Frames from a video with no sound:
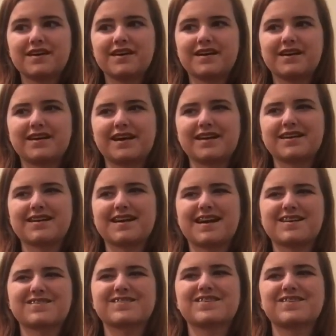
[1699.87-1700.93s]
and I
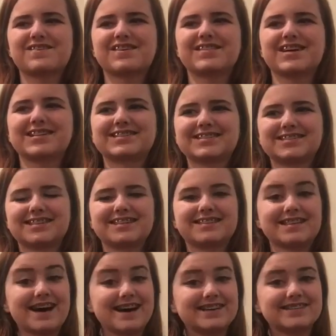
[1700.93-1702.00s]
don't know, and
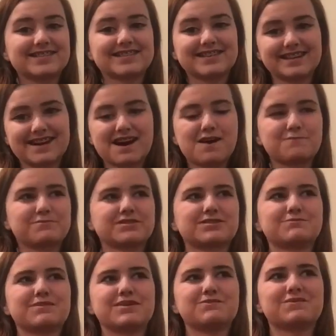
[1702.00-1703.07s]
that is an
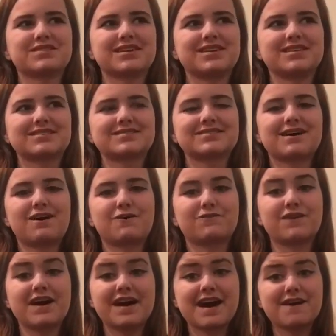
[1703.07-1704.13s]
accomplishment within itself.
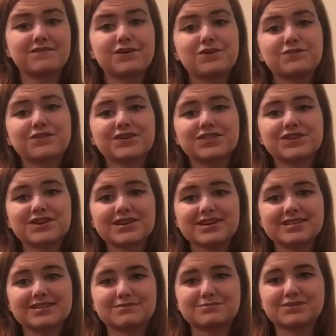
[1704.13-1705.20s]
I have over 30
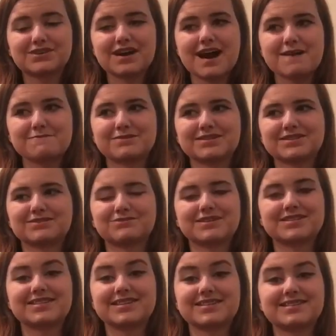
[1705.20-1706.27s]
subscribers,
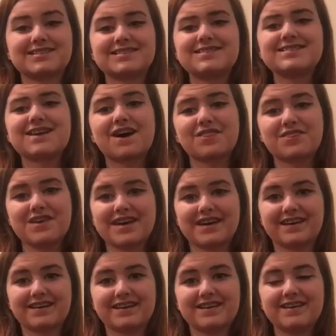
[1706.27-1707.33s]
which is
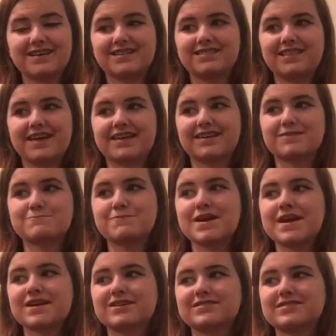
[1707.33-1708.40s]
nothing, like,
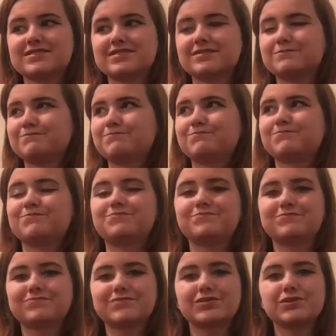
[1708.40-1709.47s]
compared to
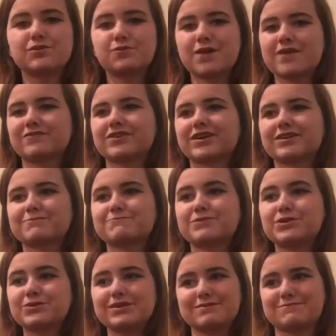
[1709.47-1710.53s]
whoever,
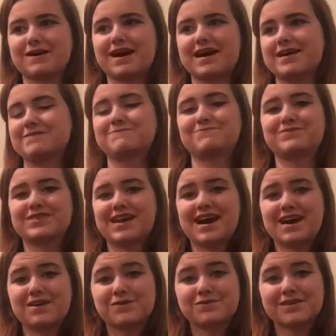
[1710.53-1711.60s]
PewDiePie, but
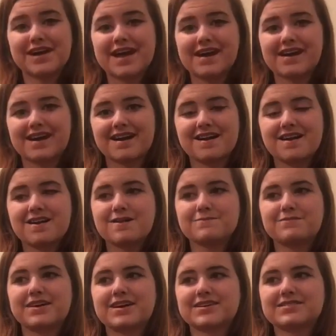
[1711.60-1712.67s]
I don't care,
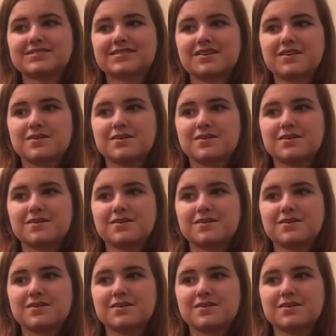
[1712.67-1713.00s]
because